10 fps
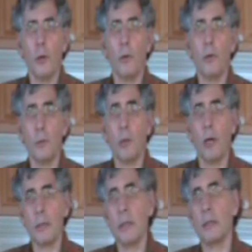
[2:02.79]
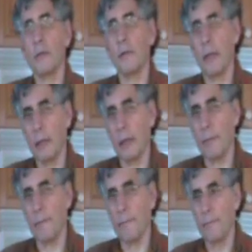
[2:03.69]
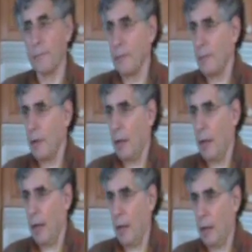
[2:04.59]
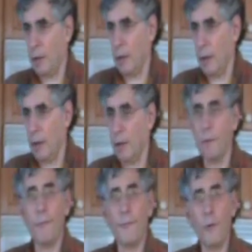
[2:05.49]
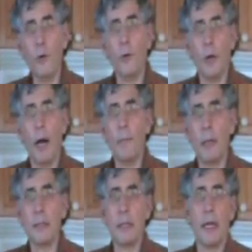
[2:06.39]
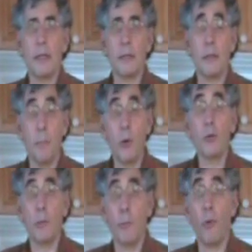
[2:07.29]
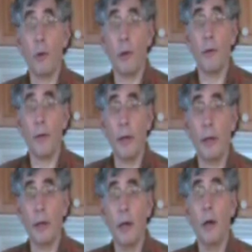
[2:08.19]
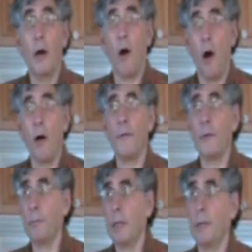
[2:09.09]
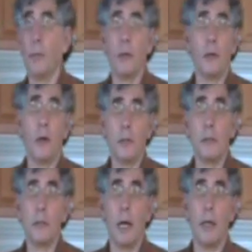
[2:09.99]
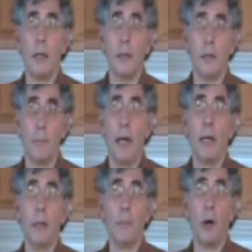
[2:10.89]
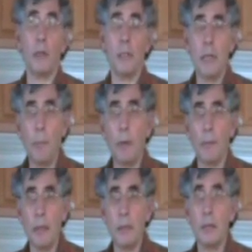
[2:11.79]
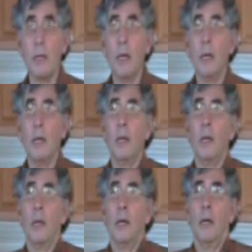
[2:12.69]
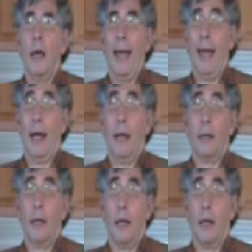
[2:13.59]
you in your process of healing. And food, I must say, is the most important thing. Often people in our society depend upon supplements, and